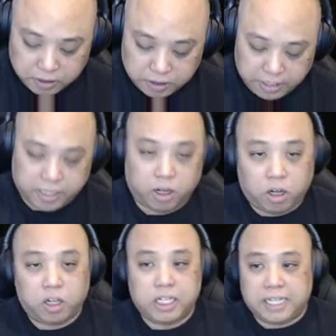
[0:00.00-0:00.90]
And
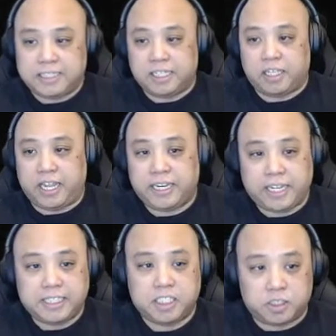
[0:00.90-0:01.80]
all SL and
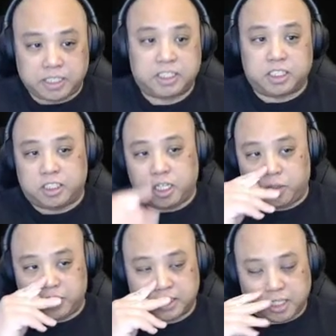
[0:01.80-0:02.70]
HL needs to know
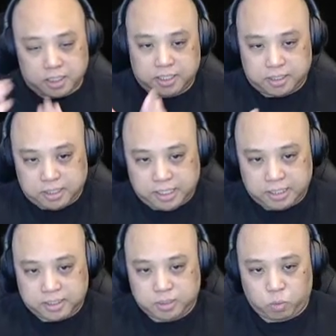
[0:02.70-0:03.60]
this concept,
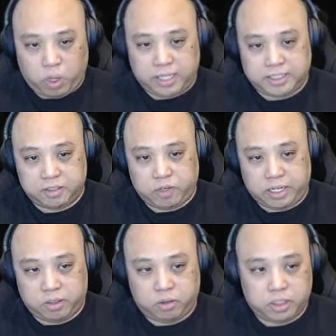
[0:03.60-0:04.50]
hence why it's in red
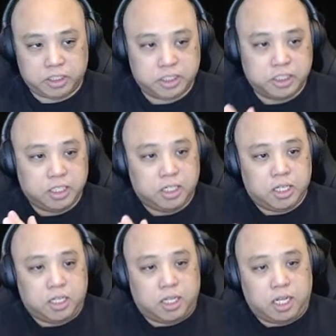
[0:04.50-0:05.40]
and orange.
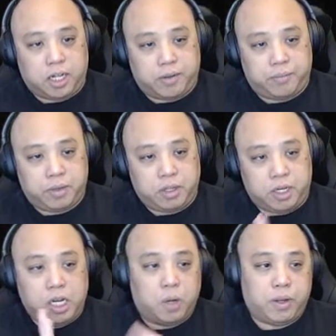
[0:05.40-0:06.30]

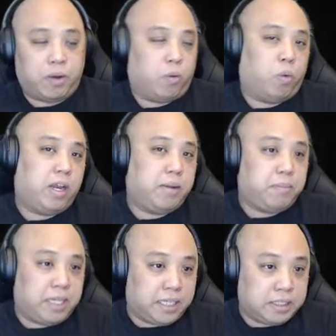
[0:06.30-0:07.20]
Knowing what it
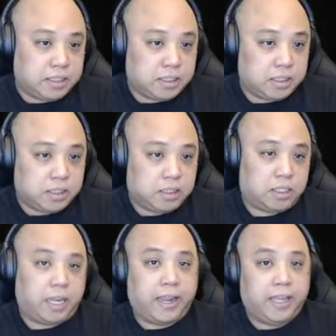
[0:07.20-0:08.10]
means
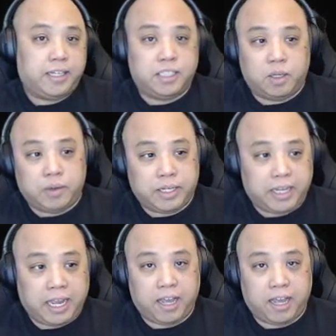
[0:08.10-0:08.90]
and knowing how